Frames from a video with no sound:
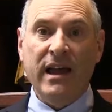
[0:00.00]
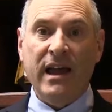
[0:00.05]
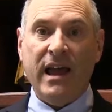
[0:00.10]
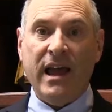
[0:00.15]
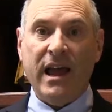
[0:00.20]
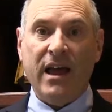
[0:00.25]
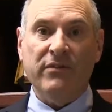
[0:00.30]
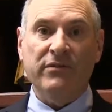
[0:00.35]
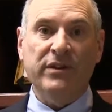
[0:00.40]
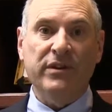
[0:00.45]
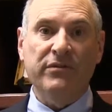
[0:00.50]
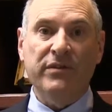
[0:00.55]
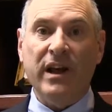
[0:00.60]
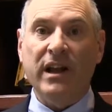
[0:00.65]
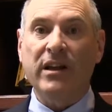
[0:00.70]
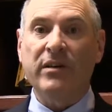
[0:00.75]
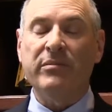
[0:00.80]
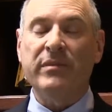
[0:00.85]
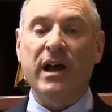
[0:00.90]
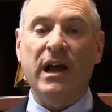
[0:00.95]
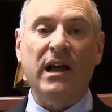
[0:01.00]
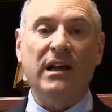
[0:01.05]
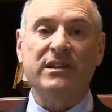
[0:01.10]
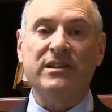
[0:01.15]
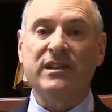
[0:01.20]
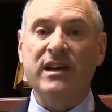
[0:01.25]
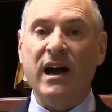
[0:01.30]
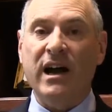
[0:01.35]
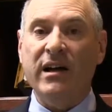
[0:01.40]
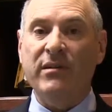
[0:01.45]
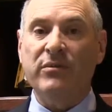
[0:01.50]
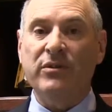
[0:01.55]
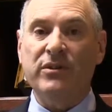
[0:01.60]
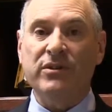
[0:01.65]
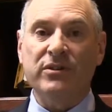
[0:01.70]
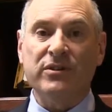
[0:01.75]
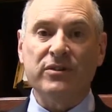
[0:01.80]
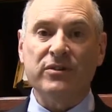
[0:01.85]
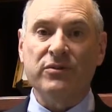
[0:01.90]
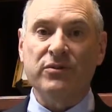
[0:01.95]
have developed
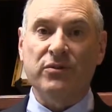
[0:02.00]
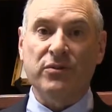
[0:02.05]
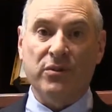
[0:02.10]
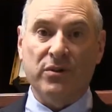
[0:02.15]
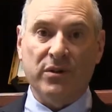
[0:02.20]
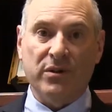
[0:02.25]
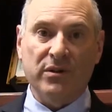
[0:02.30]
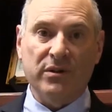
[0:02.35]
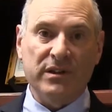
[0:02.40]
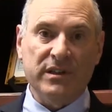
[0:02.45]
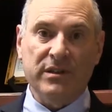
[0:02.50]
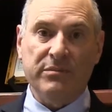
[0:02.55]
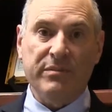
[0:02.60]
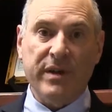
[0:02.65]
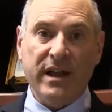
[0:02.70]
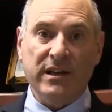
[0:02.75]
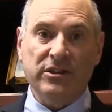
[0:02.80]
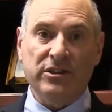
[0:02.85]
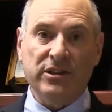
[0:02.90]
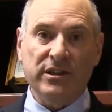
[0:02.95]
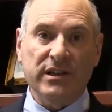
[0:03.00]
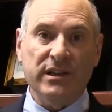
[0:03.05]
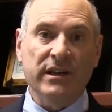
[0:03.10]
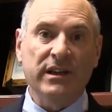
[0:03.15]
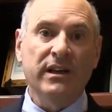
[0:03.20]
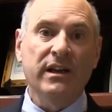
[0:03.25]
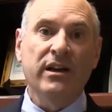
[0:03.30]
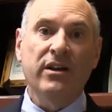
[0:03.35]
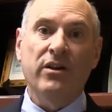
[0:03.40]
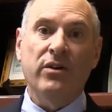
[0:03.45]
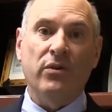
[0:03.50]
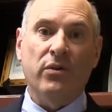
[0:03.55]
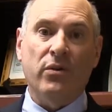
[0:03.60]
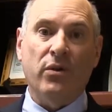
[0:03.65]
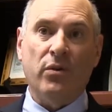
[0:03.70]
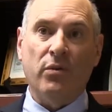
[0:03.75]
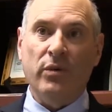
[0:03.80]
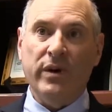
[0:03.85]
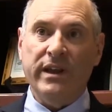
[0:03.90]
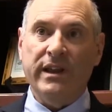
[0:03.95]
Alzheimer's or dementia,
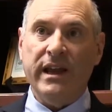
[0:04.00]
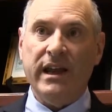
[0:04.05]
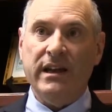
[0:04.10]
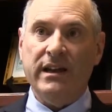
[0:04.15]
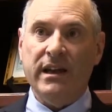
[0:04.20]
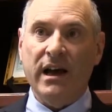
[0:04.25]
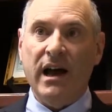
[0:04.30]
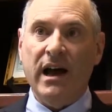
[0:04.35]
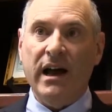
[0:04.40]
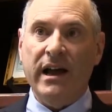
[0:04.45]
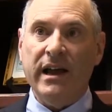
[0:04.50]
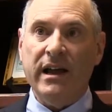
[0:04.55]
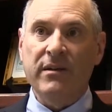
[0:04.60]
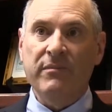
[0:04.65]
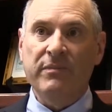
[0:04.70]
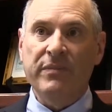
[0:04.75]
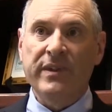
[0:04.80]
or when they die.